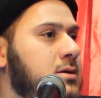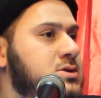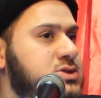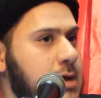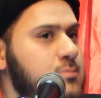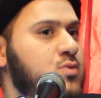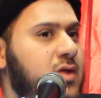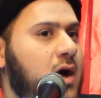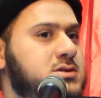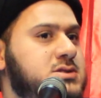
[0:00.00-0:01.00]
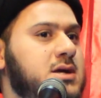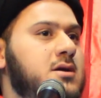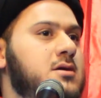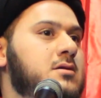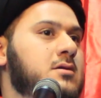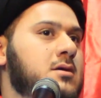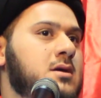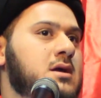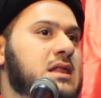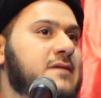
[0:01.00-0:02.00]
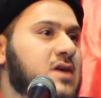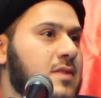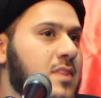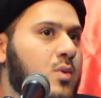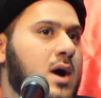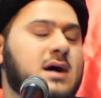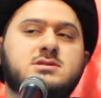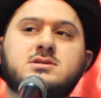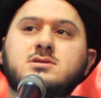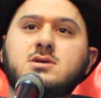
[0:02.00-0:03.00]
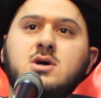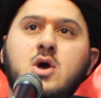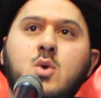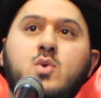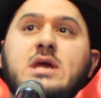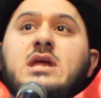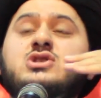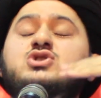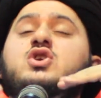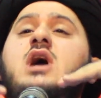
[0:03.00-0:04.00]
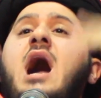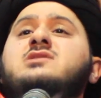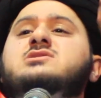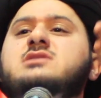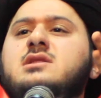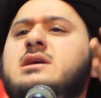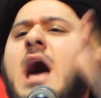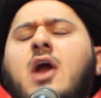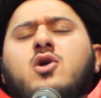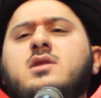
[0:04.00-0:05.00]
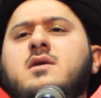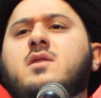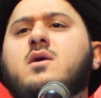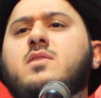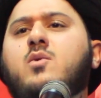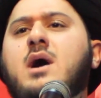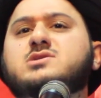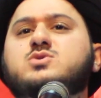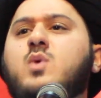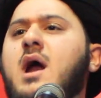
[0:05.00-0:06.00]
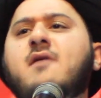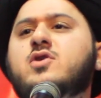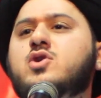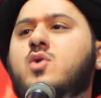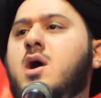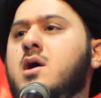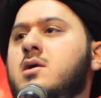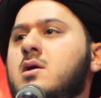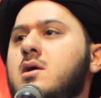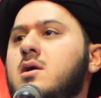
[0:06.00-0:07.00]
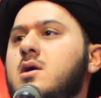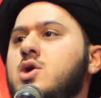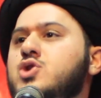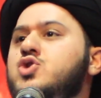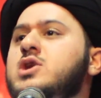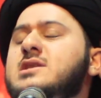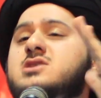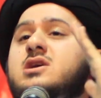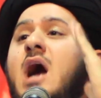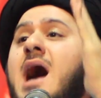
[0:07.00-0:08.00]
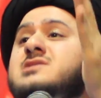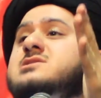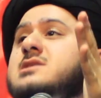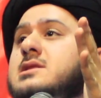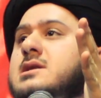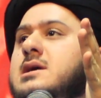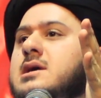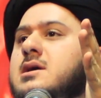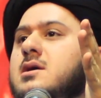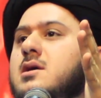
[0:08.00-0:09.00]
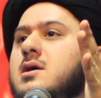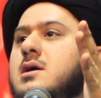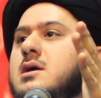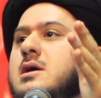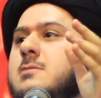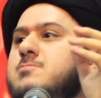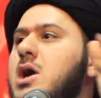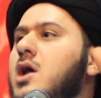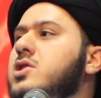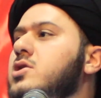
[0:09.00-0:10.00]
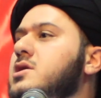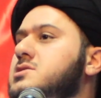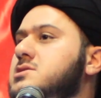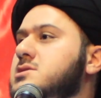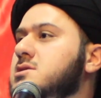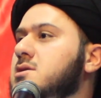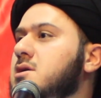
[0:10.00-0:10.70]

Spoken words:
Same with us here, living in the West. We need to constantly, not only in the West, wherever you are, you need to constantly be alert.